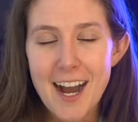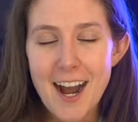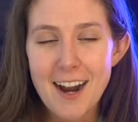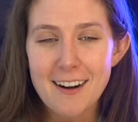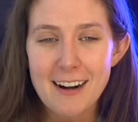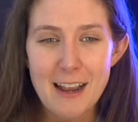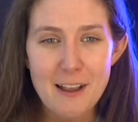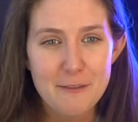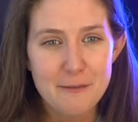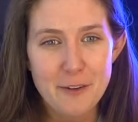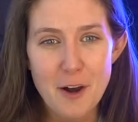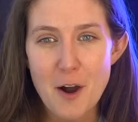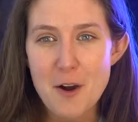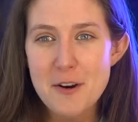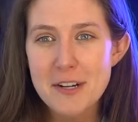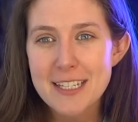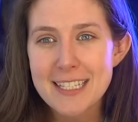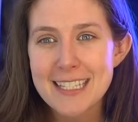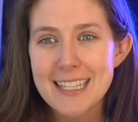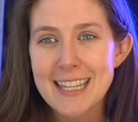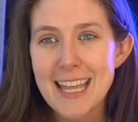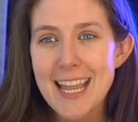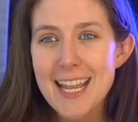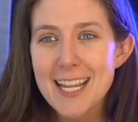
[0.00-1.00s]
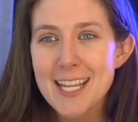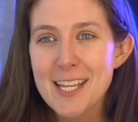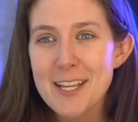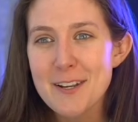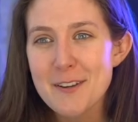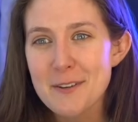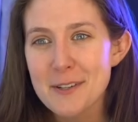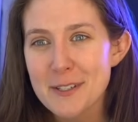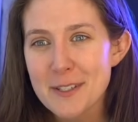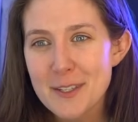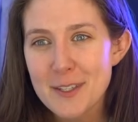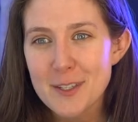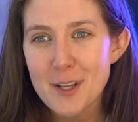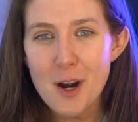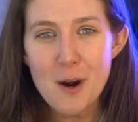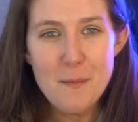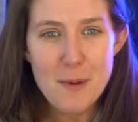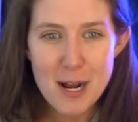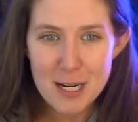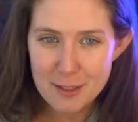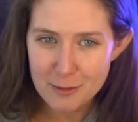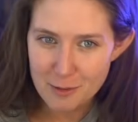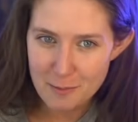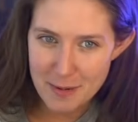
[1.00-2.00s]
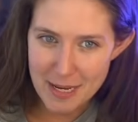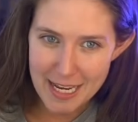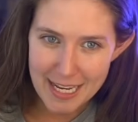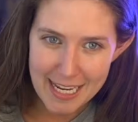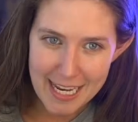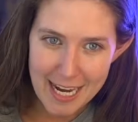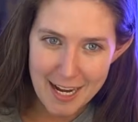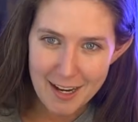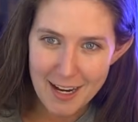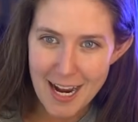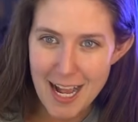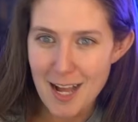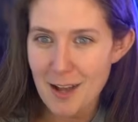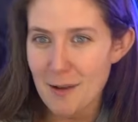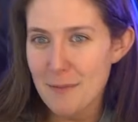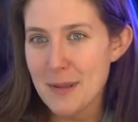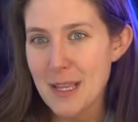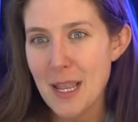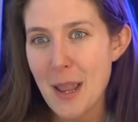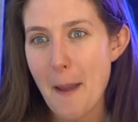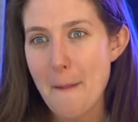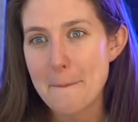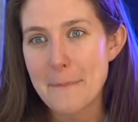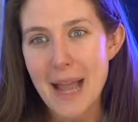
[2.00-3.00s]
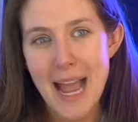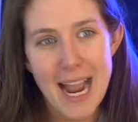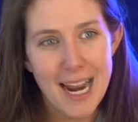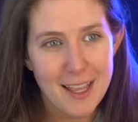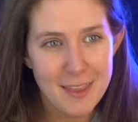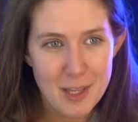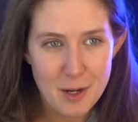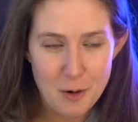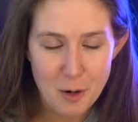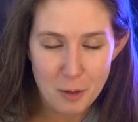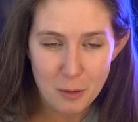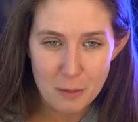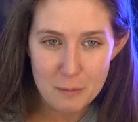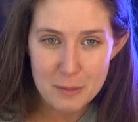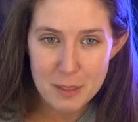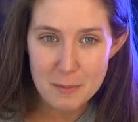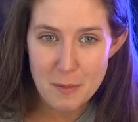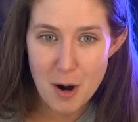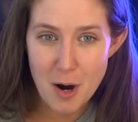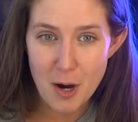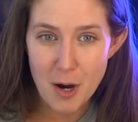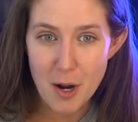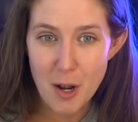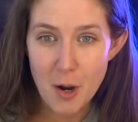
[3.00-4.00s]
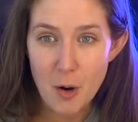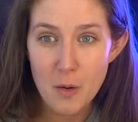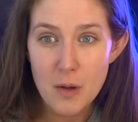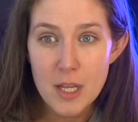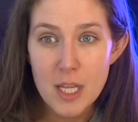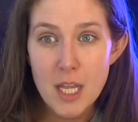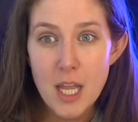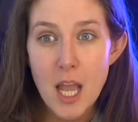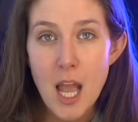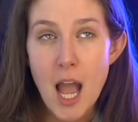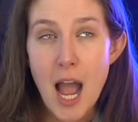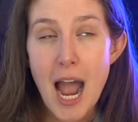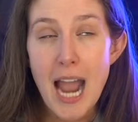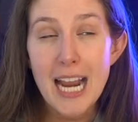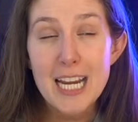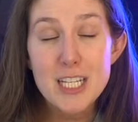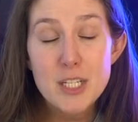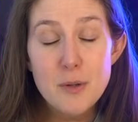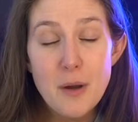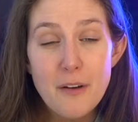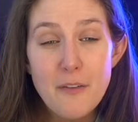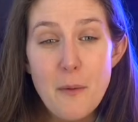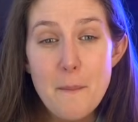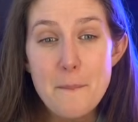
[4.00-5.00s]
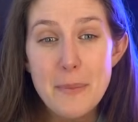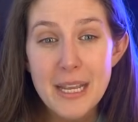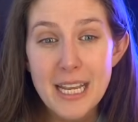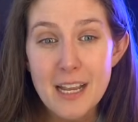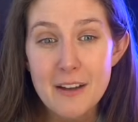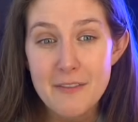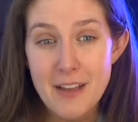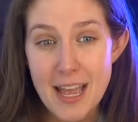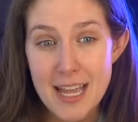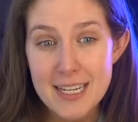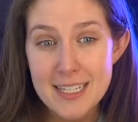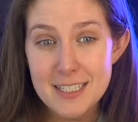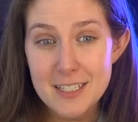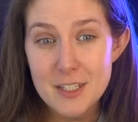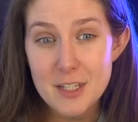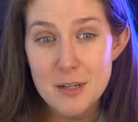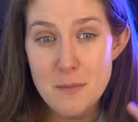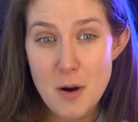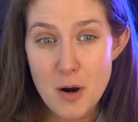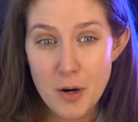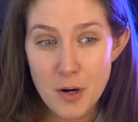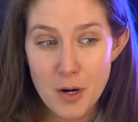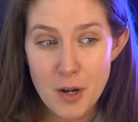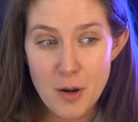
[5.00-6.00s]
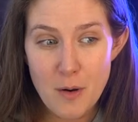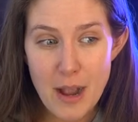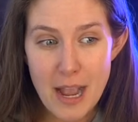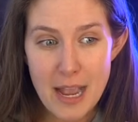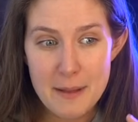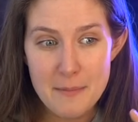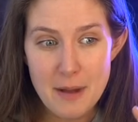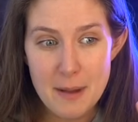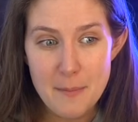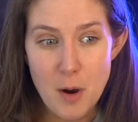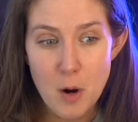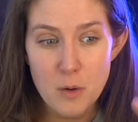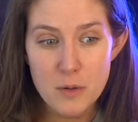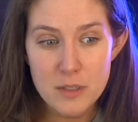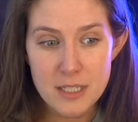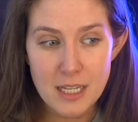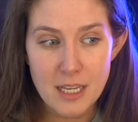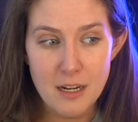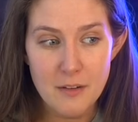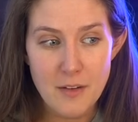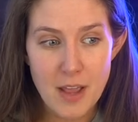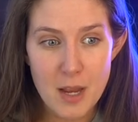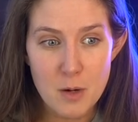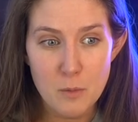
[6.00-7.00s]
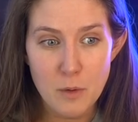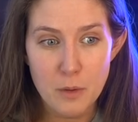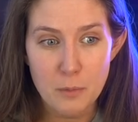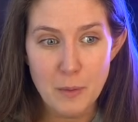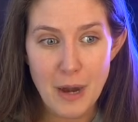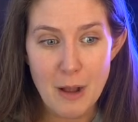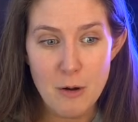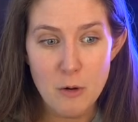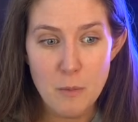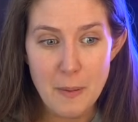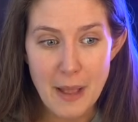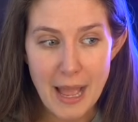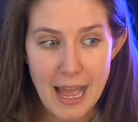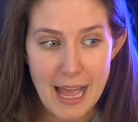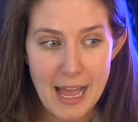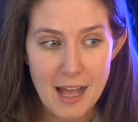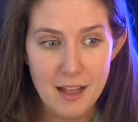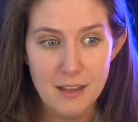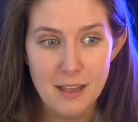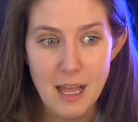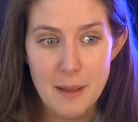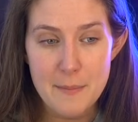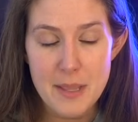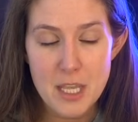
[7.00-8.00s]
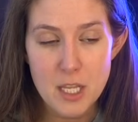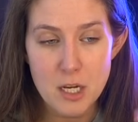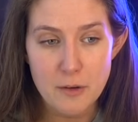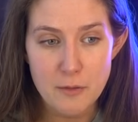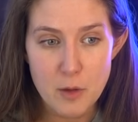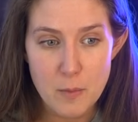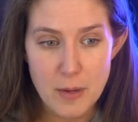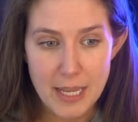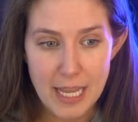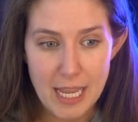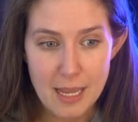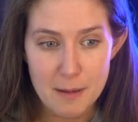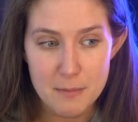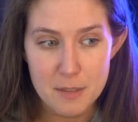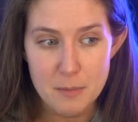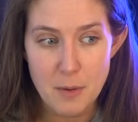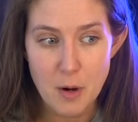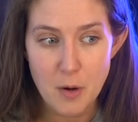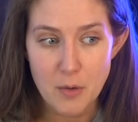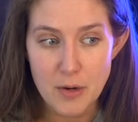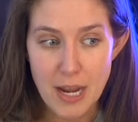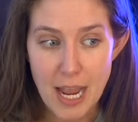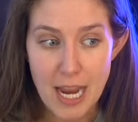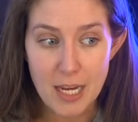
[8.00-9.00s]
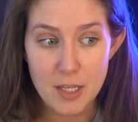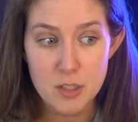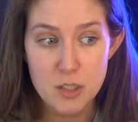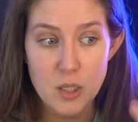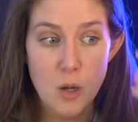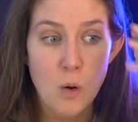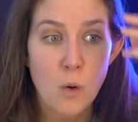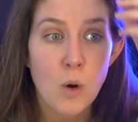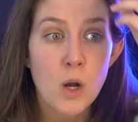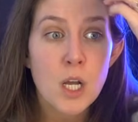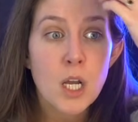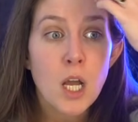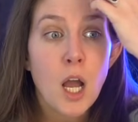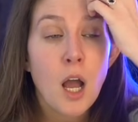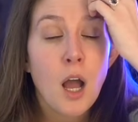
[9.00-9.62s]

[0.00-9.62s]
All right, folks, thank you so much for being here. I'll be back in the courtroom tomorrow. I do have a big event tomorrow. I'm hosting an event with Raul Pal. I'm interviewing him tomorrow night. So